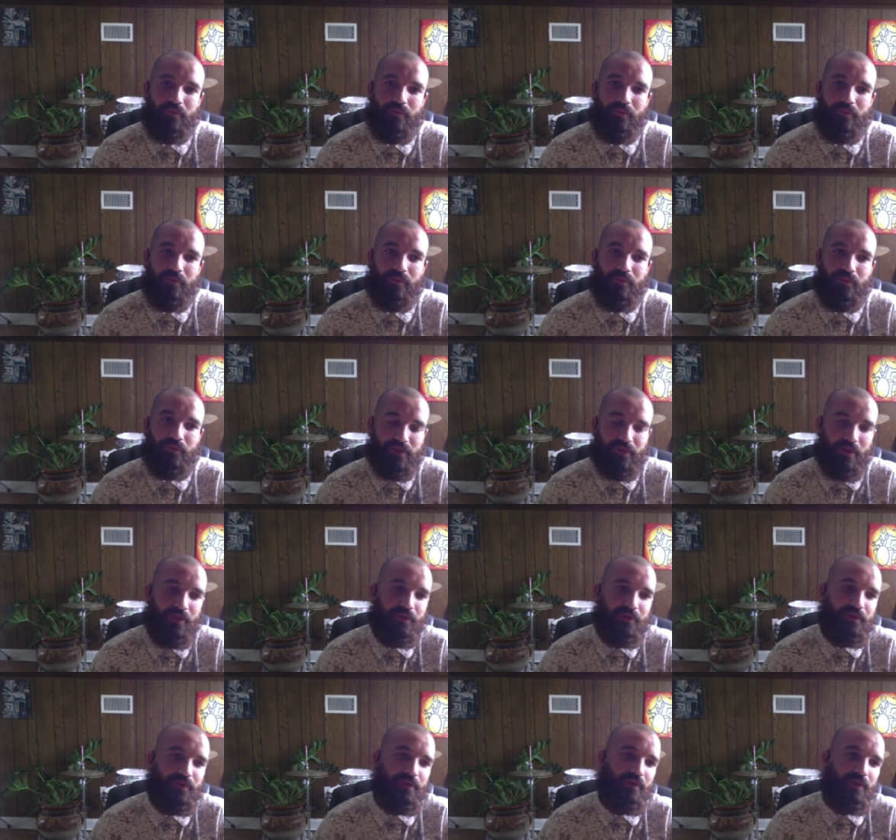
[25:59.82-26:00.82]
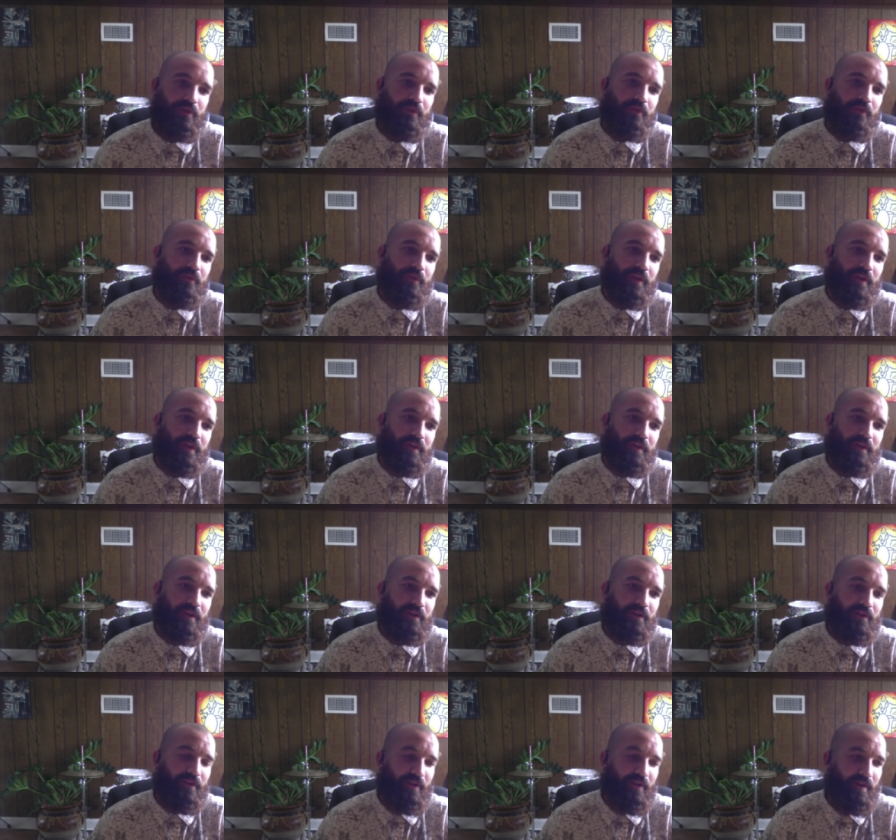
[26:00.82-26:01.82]
was also the
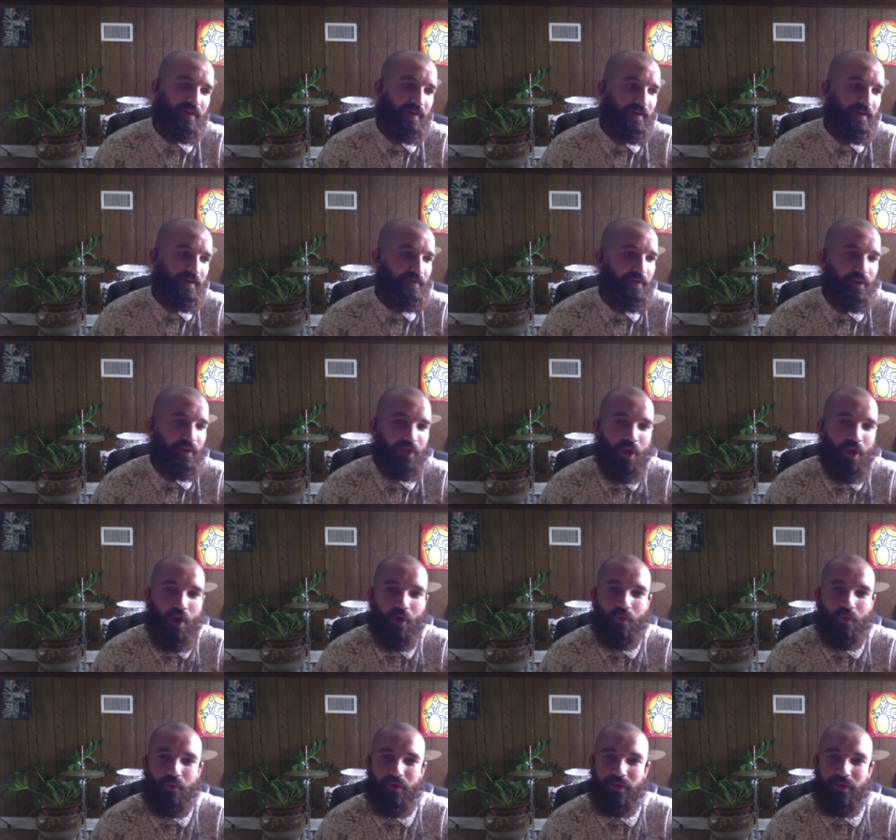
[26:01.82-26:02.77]
conductor of the Longwood